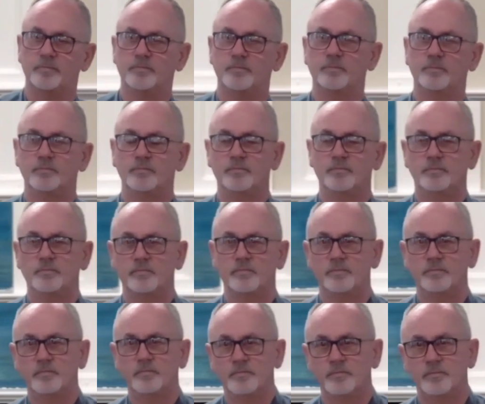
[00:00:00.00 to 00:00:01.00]

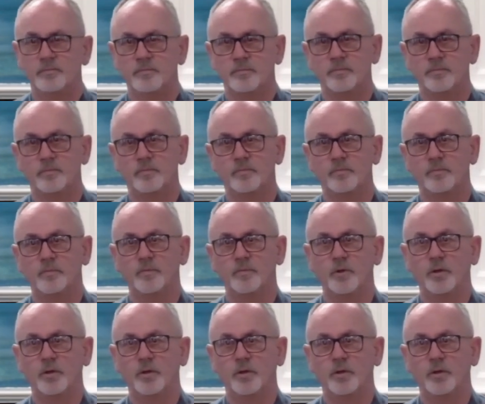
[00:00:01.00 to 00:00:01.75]
(silence)